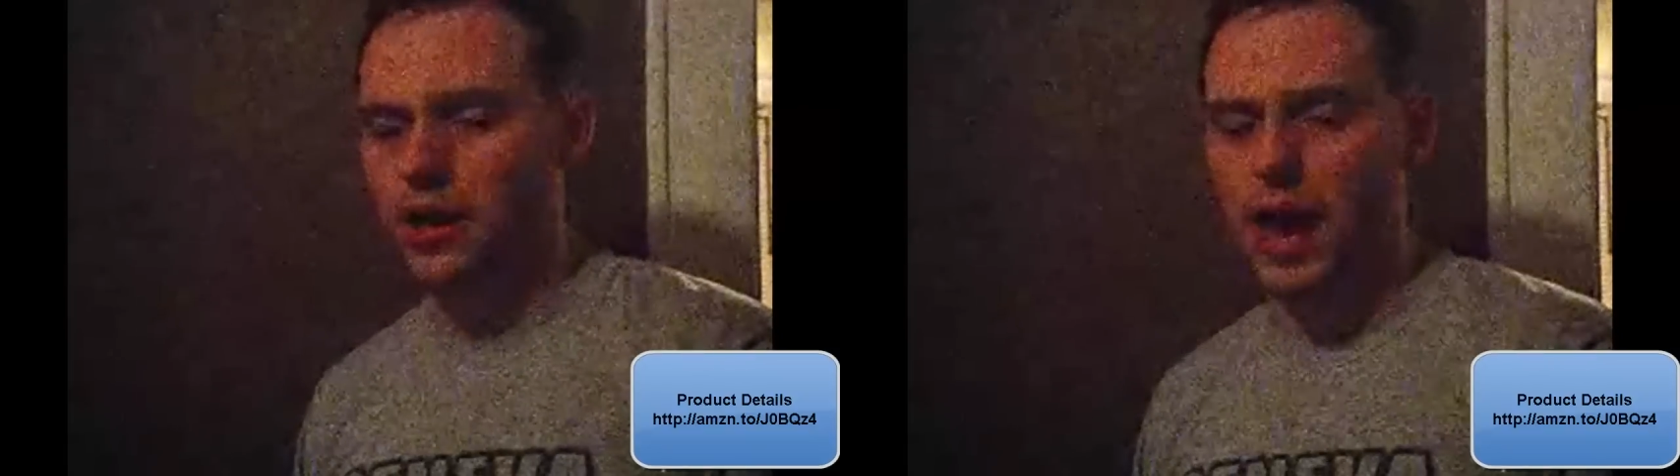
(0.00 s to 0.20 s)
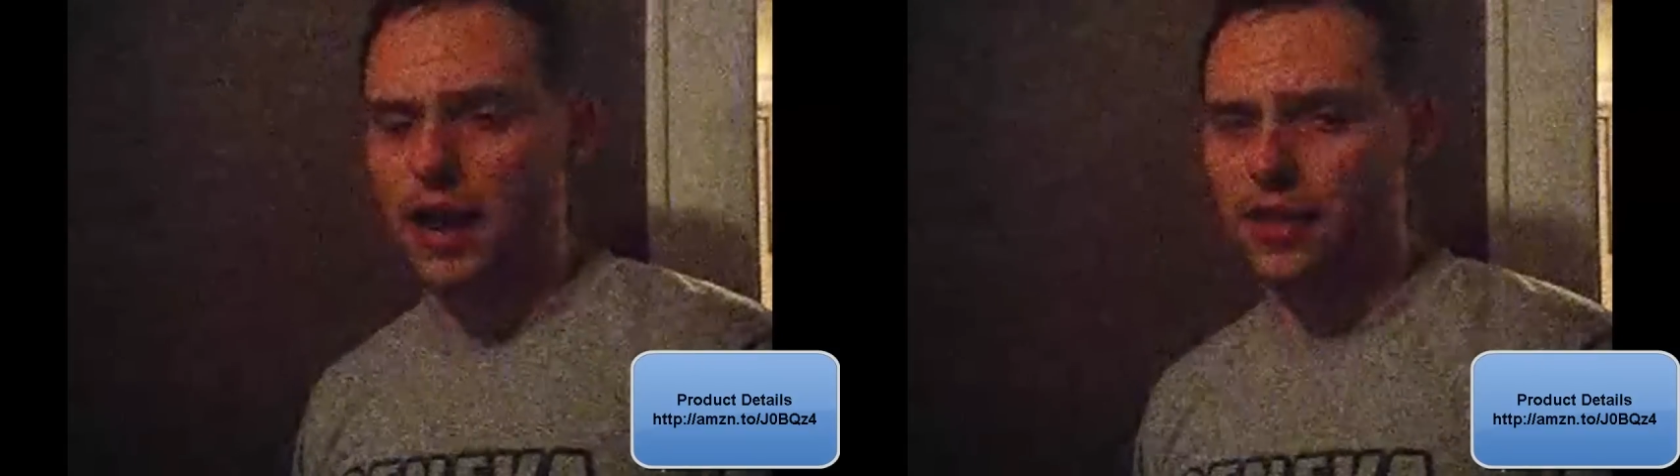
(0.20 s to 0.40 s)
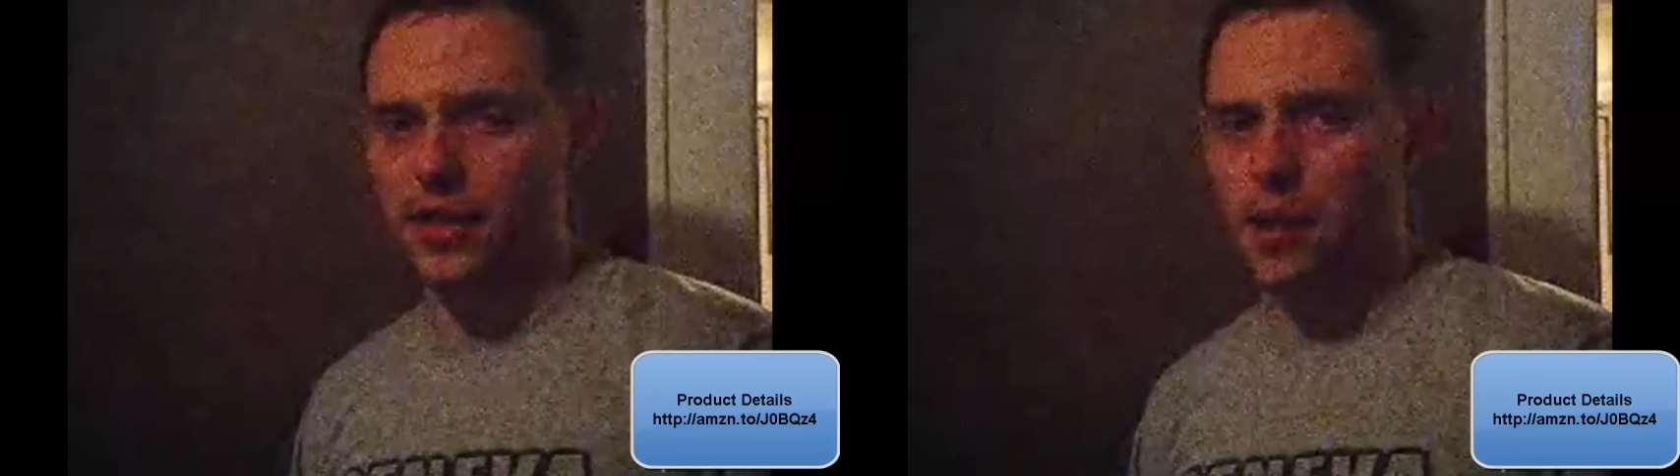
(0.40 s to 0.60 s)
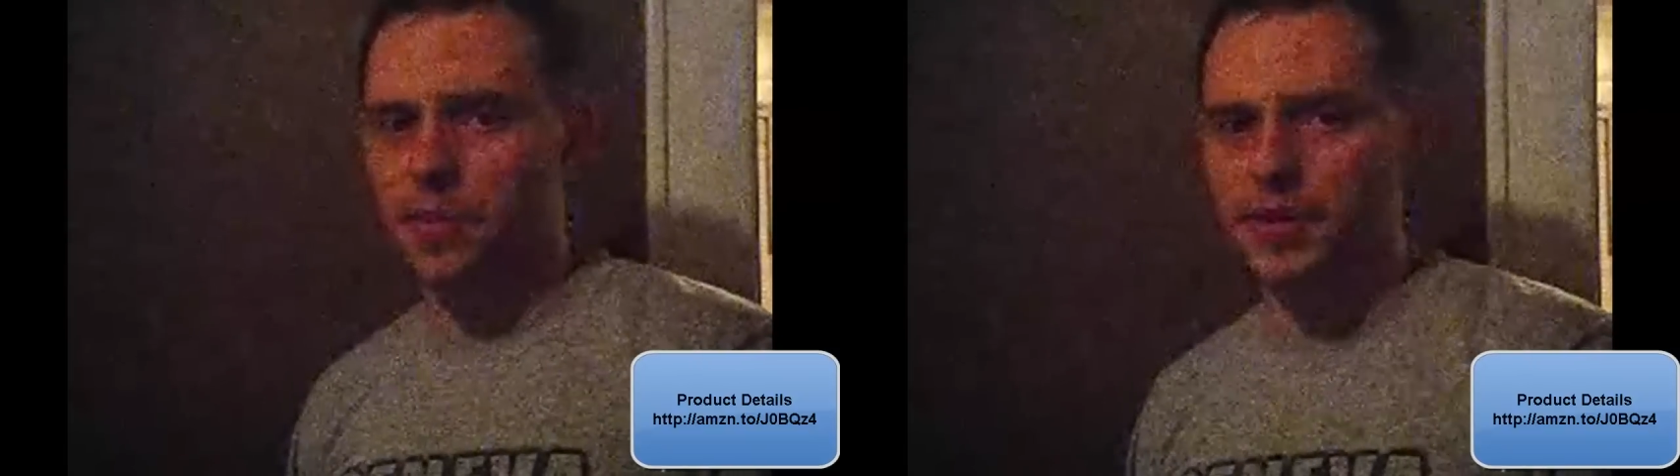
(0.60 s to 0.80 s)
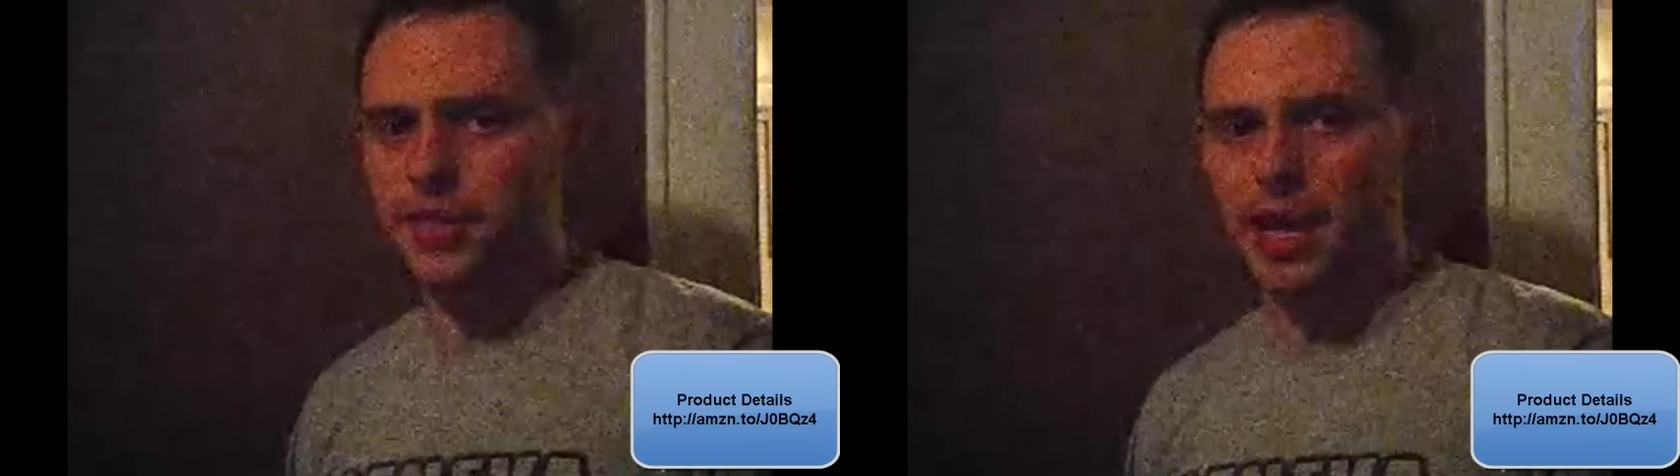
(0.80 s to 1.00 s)
a lot of other
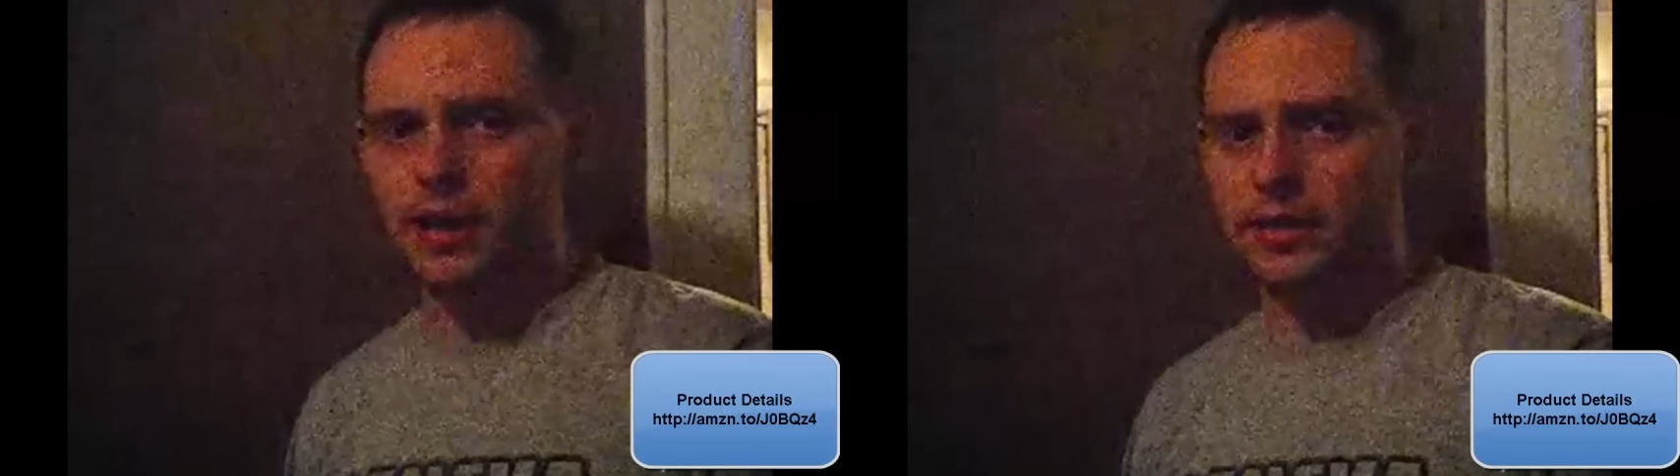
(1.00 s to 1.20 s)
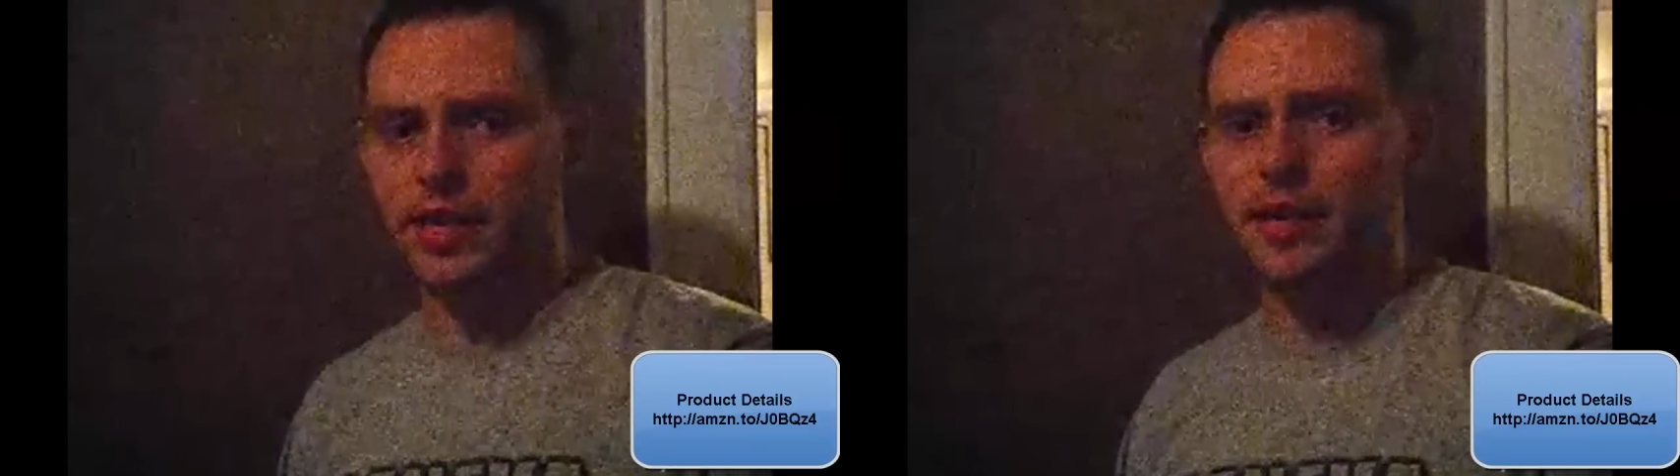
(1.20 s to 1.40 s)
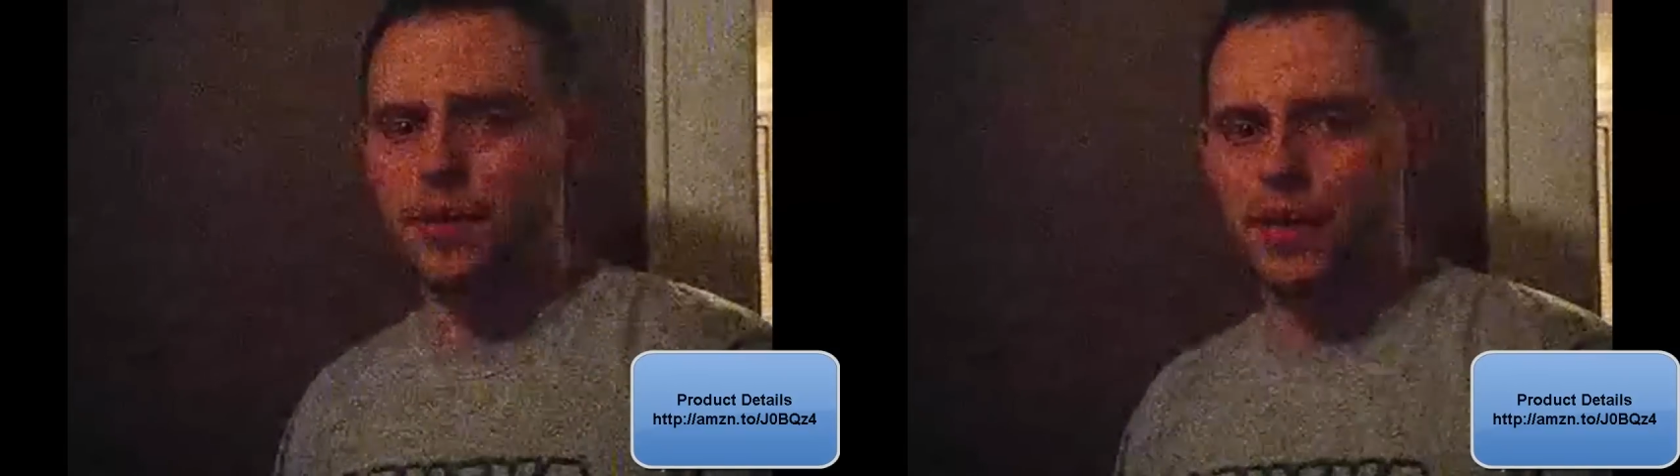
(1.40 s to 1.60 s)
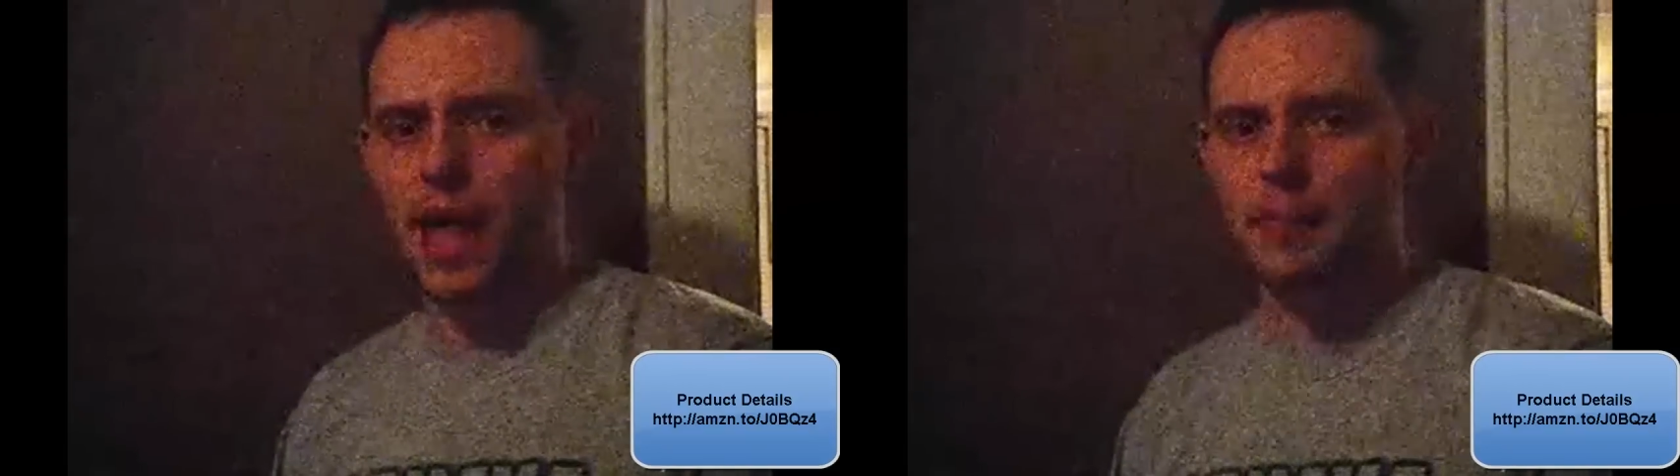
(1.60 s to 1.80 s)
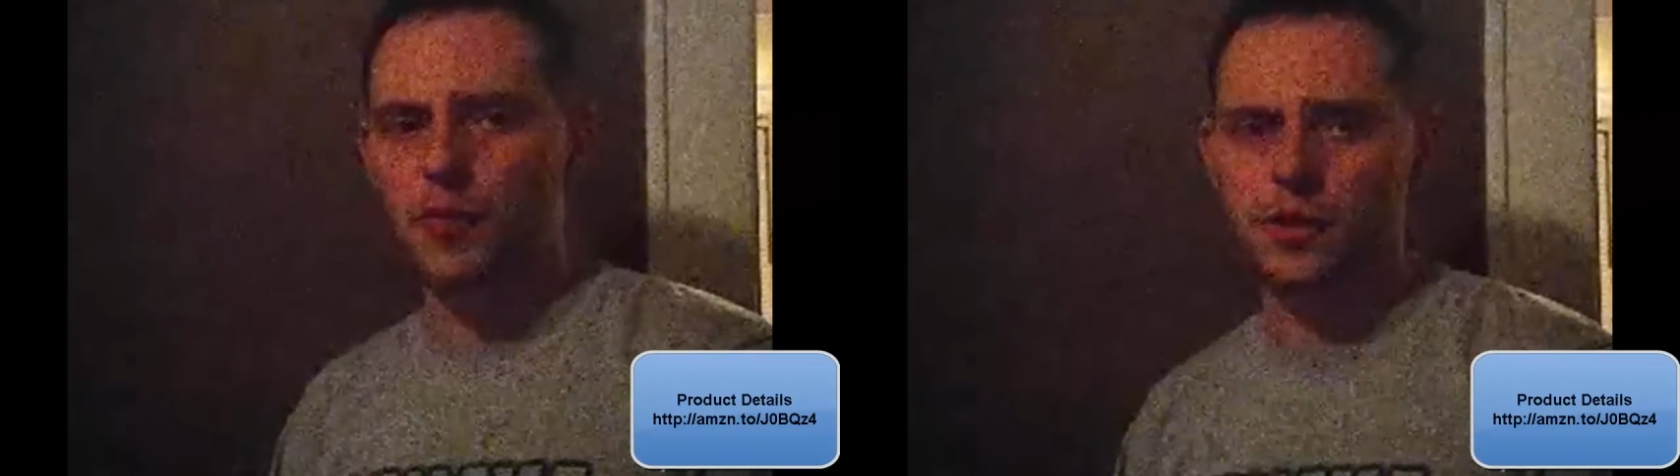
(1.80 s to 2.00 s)
companies that tend to be
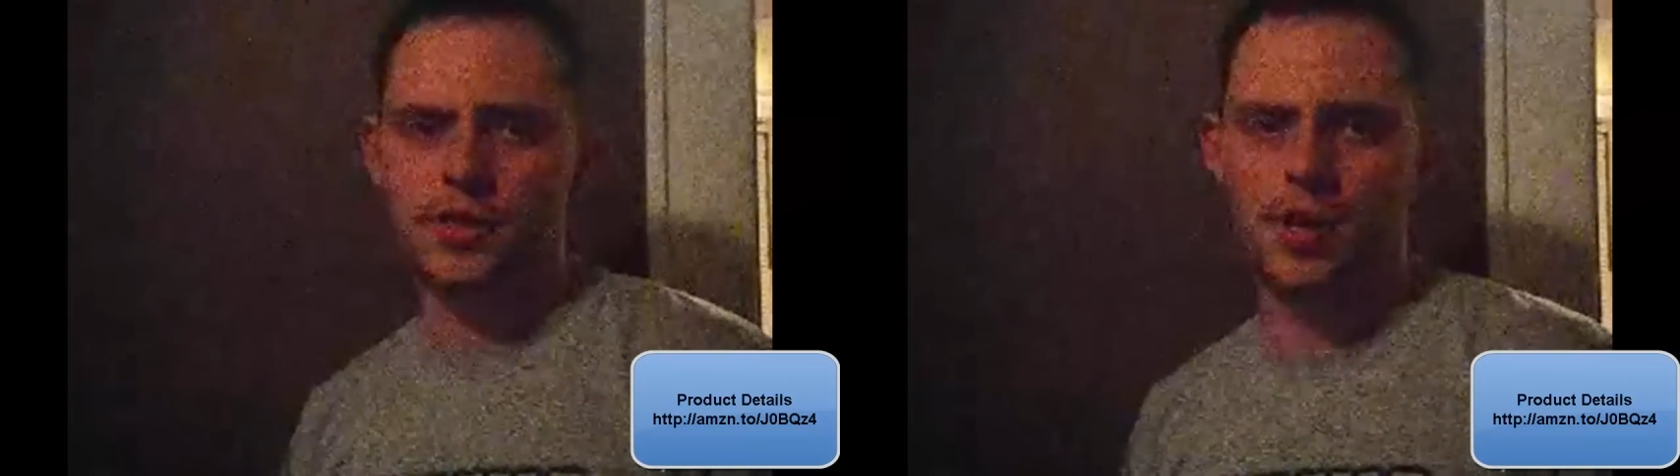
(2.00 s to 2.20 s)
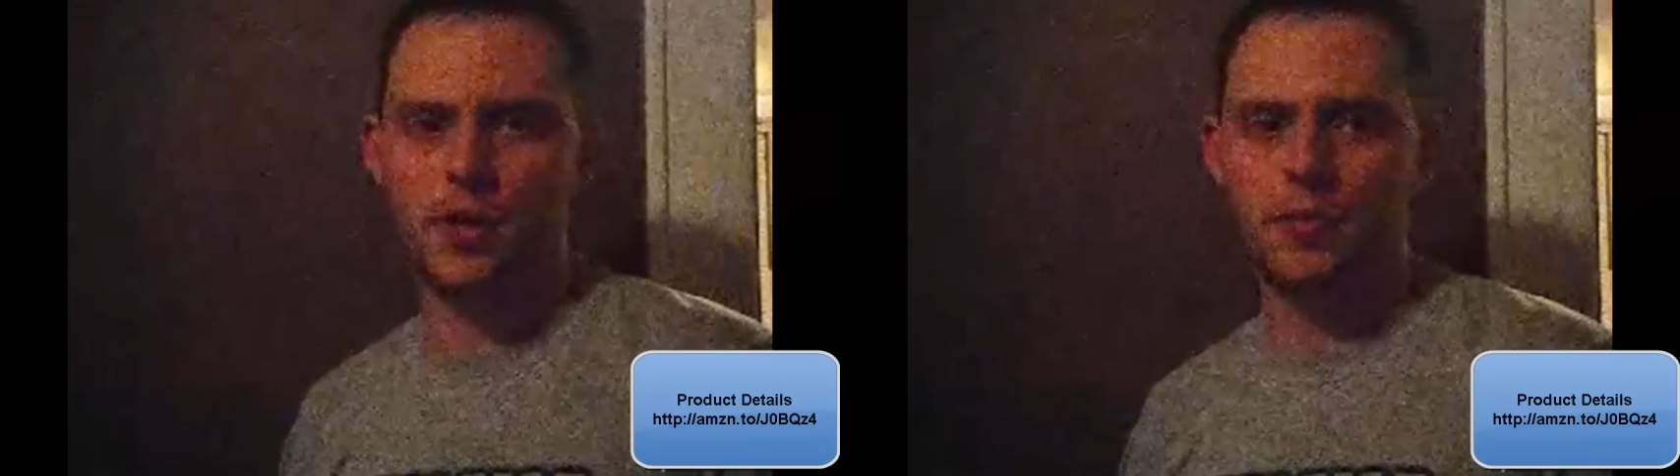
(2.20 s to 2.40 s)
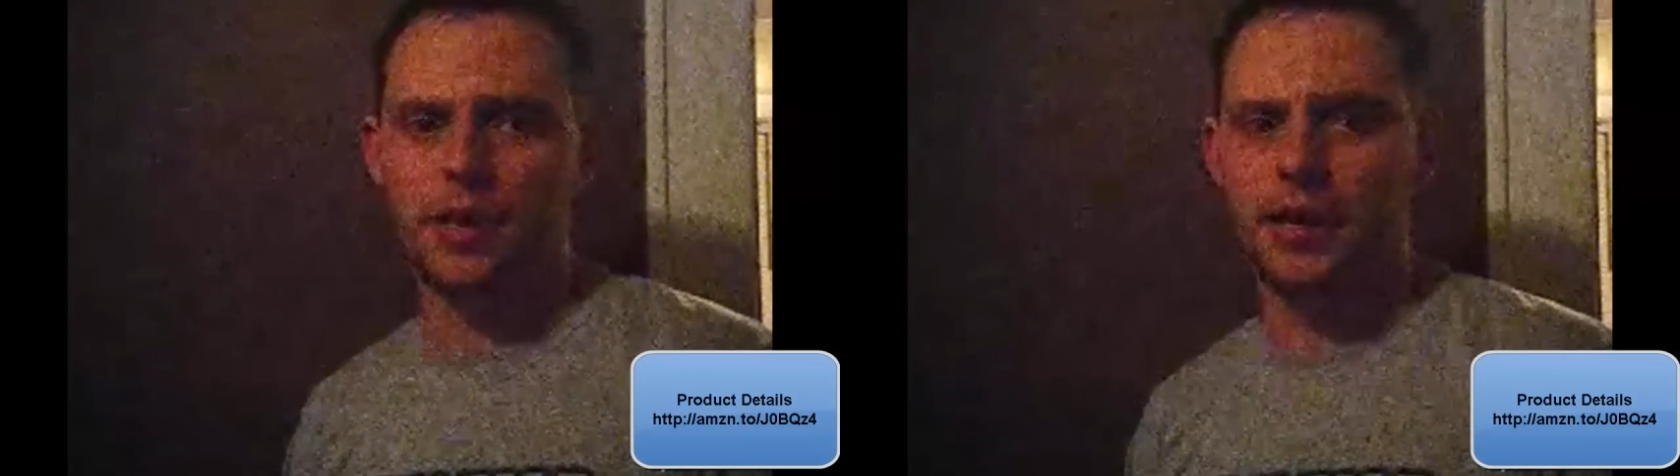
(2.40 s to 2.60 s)
a lot more so,